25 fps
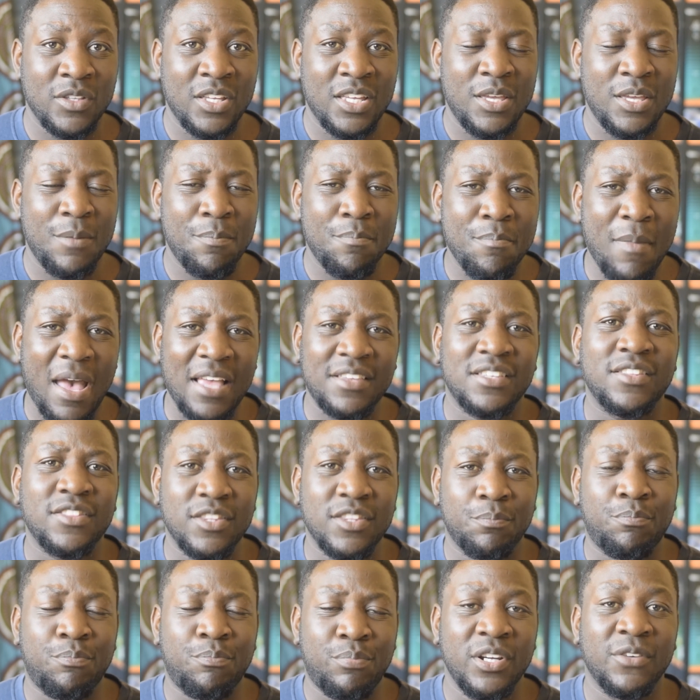Imagine
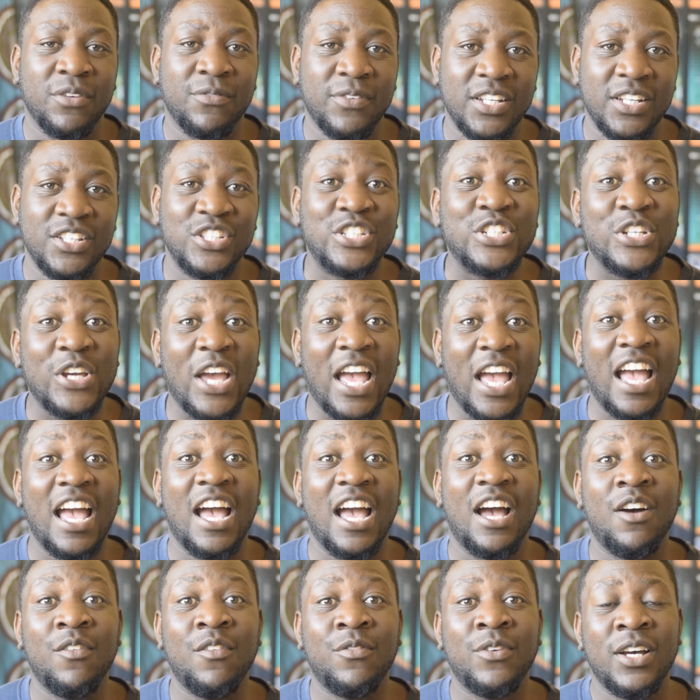the privilege you
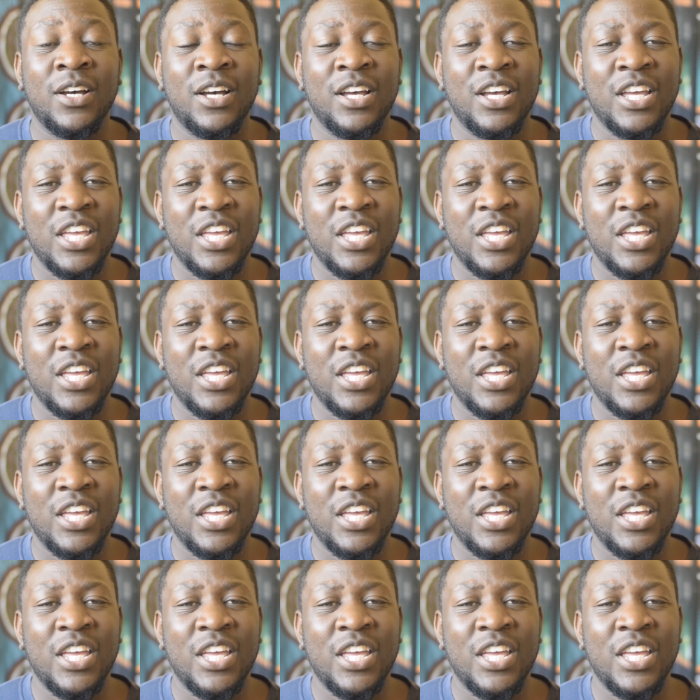have